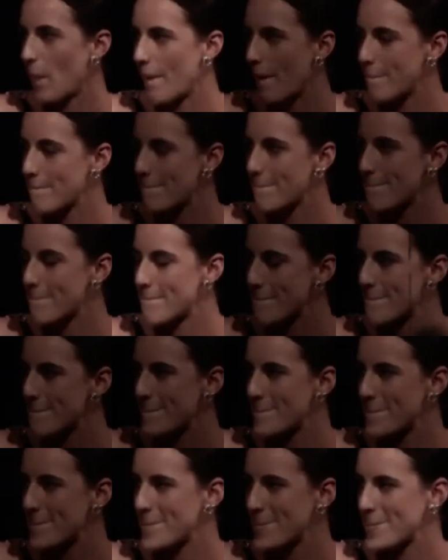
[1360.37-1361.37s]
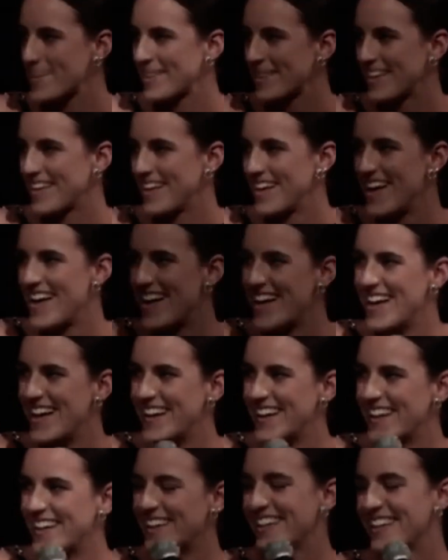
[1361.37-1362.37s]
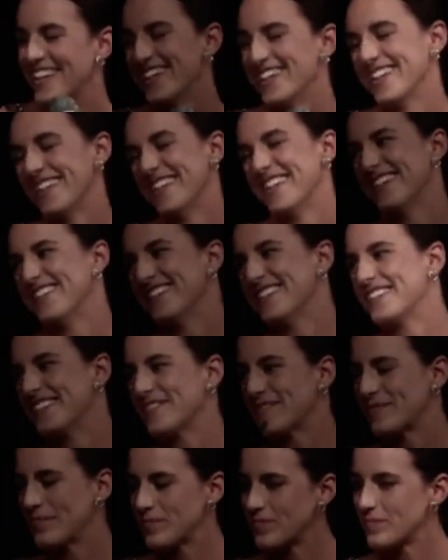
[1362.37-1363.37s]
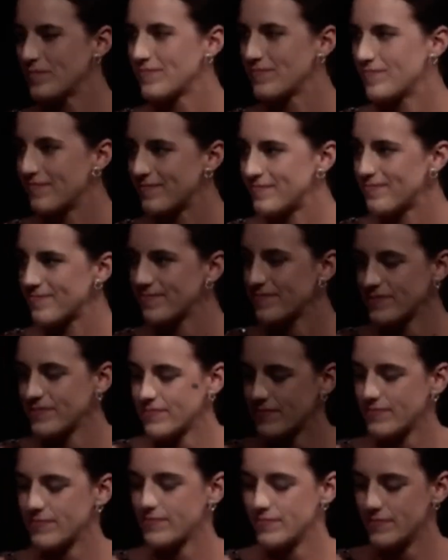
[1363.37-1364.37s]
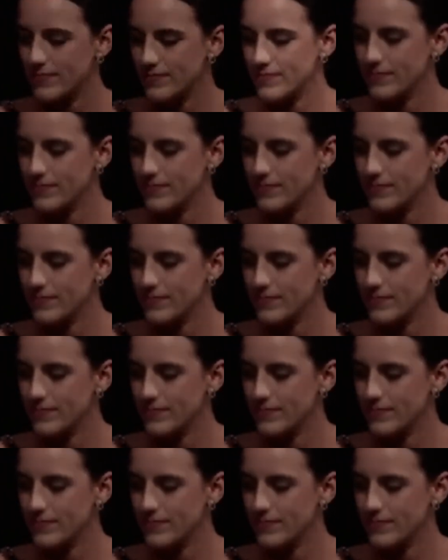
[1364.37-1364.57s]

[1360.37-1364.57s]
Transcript: They see it. They feel it. They're watching